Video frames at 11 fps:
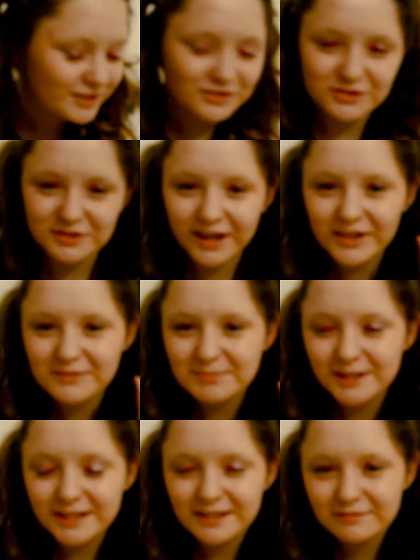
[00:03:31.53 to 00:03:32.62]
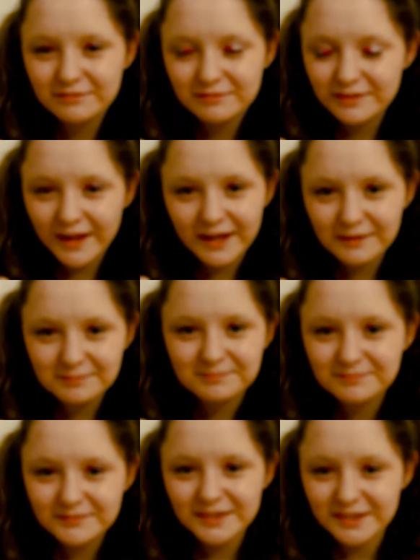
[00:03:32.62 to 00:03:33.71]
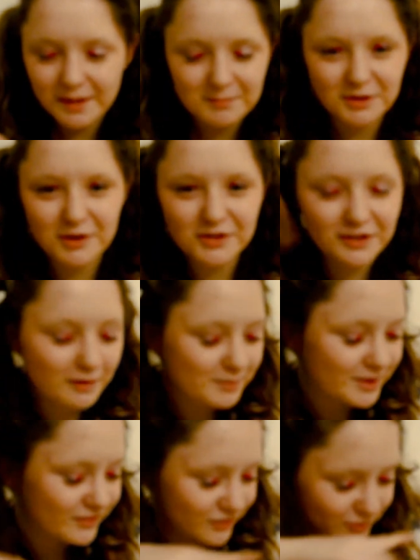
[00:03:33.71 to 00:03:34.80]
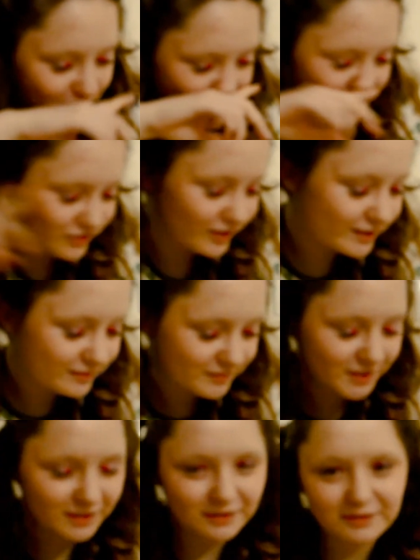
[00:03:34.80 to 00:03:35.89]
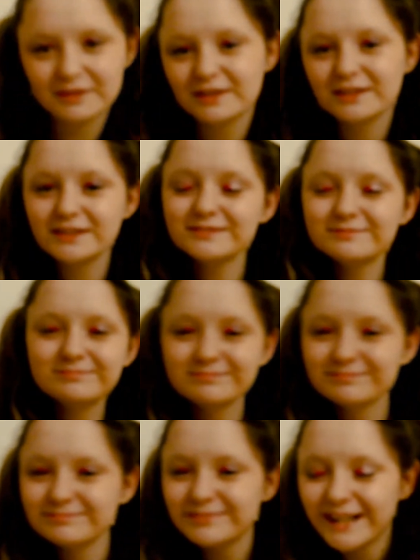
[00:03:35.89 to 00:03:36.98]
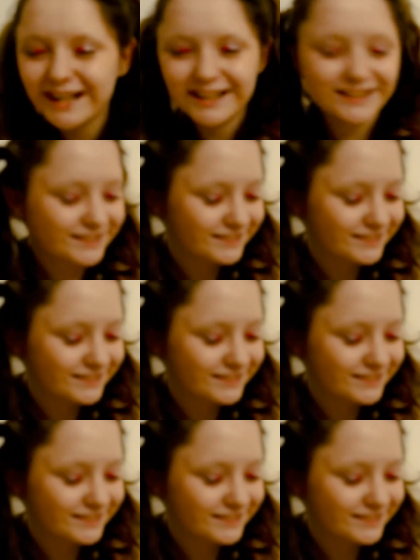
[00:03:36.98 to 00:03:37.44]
Do you guys believe that? Let me know in the comments, or just like the video. Yeah.